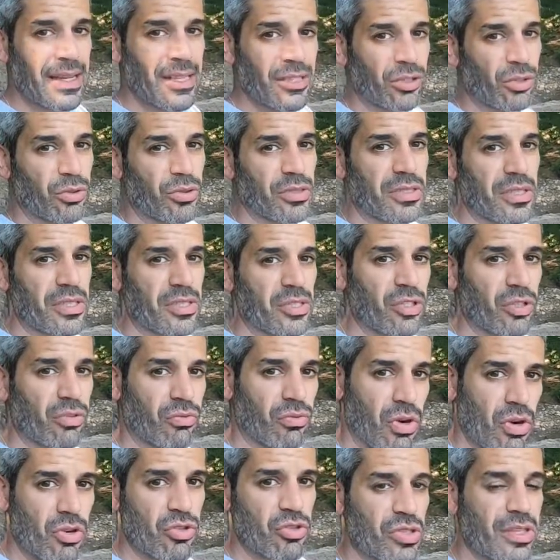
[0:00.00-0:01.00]
to resist
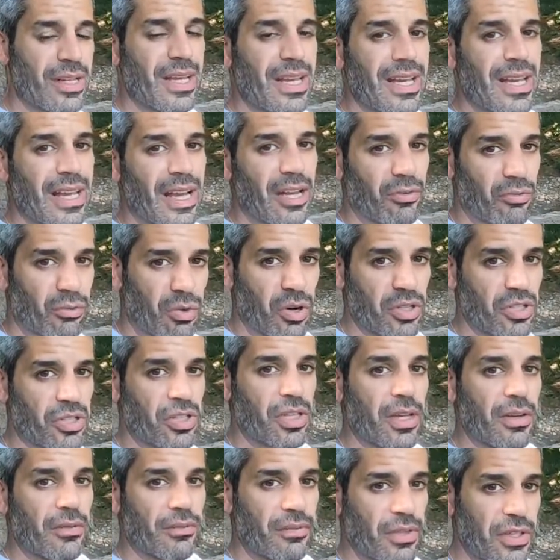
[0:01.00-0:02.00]
corrosion and rust
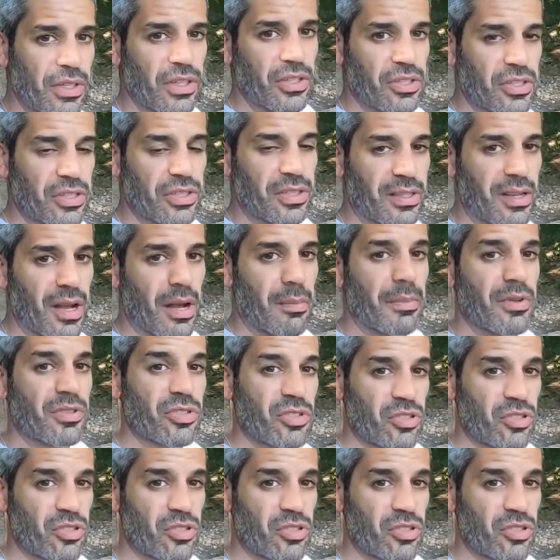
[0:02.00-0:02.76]
for years to come.